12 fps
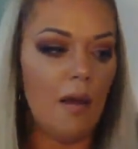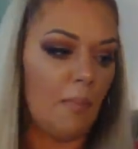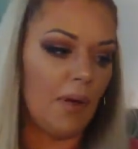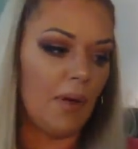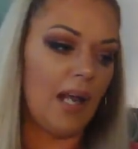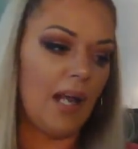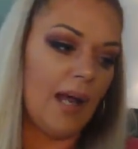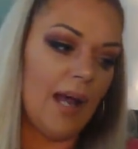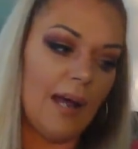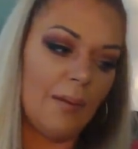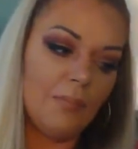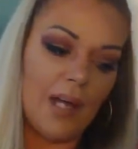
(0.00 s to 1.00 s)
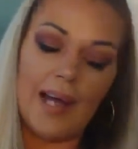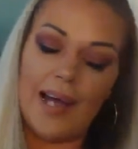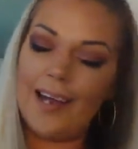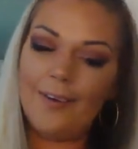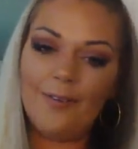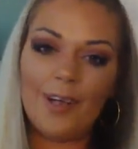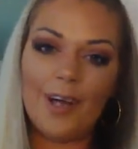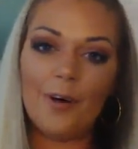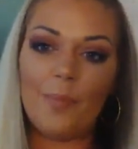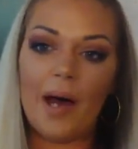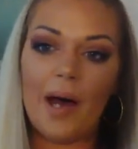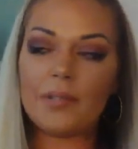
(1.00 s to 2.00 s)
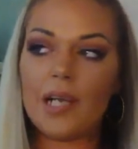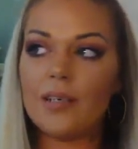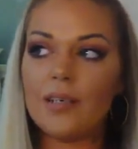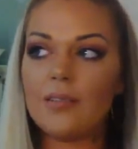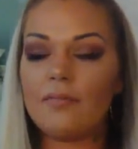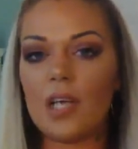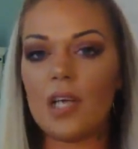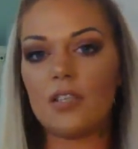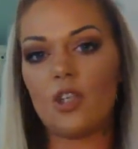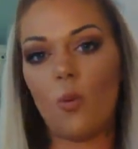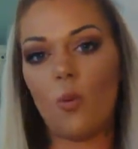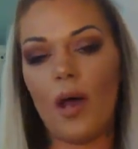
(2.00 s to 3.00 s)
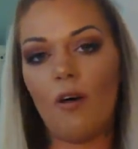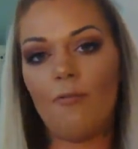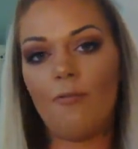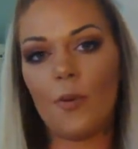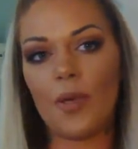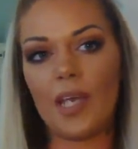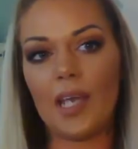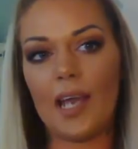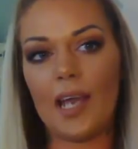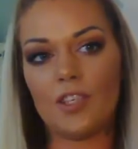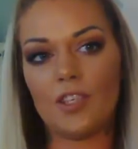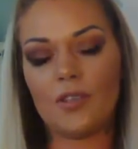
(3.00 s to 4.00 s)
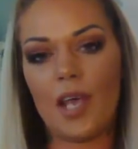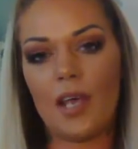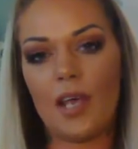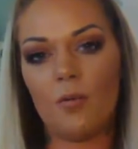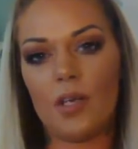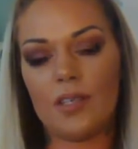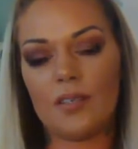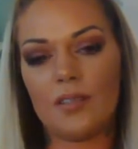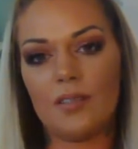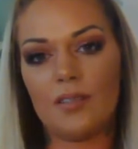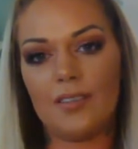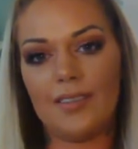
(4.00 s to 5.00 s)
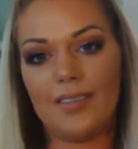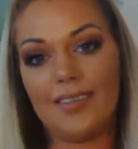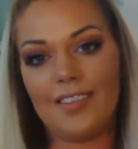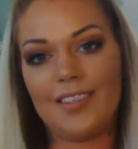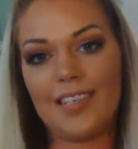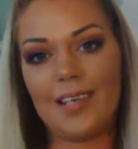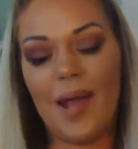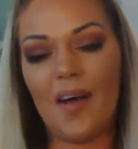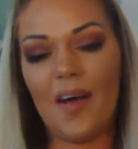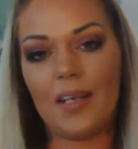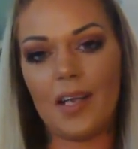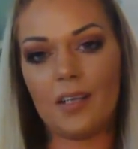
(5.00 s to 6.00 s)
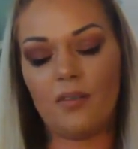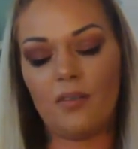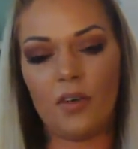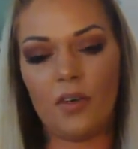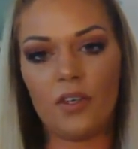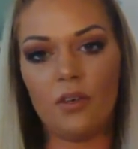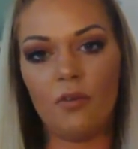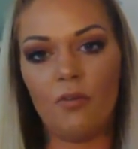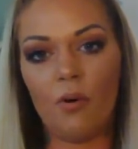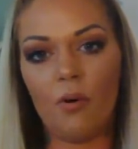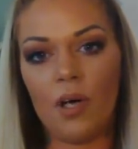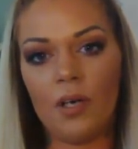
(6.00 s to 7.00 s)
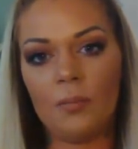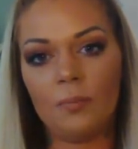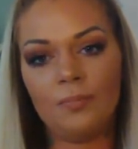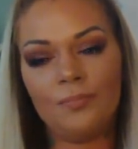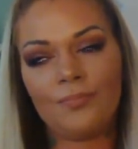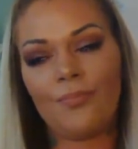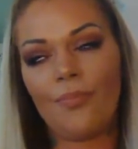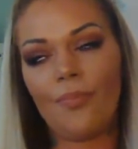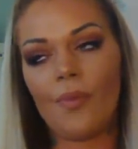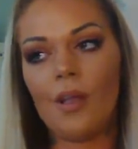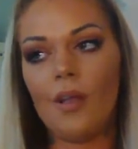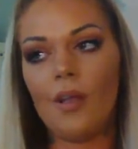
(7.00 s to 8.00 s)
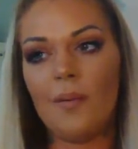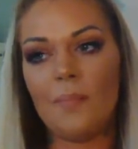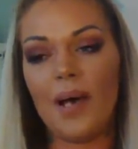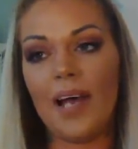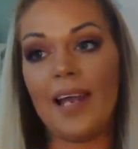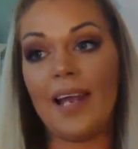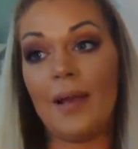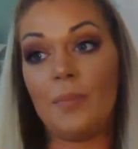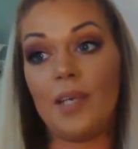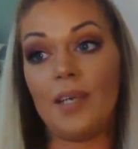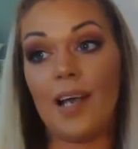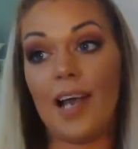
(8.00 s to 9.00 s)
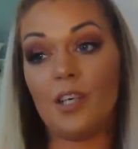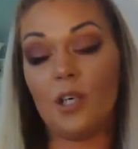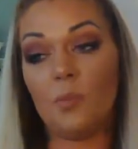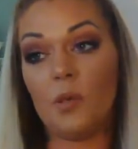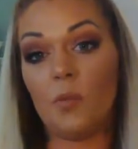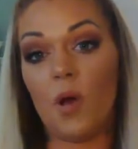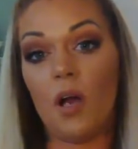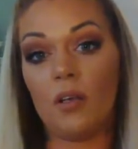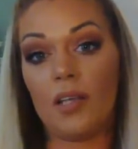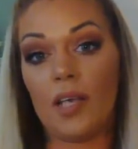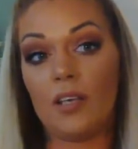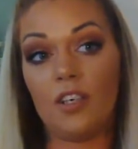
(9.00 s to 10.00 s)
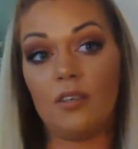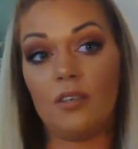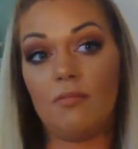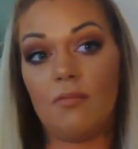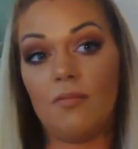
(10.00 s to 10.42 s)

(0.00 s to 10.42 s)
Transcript: But I, I'm, I don't know. Pop sockets have done so well for me. I just kind of want to see how it does for Q4. But I mean, I could be wrong. They could.